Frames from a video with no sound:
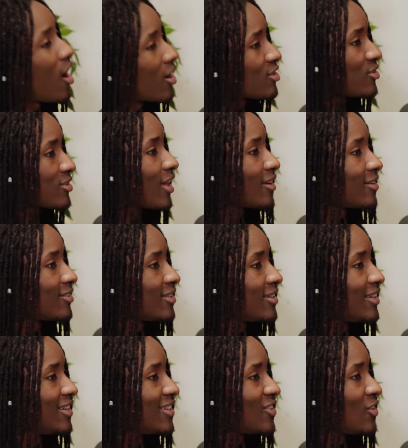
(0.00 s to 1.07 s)
are you then?
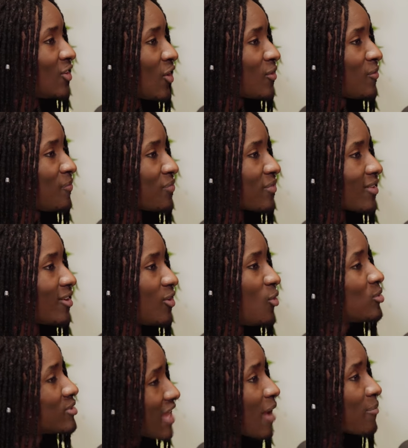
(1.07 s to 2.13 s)
You know,
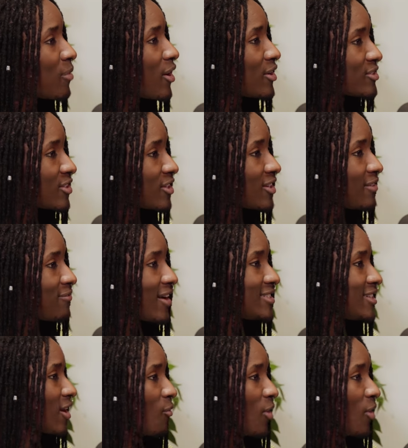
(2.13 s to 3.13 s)
who's that person? If I take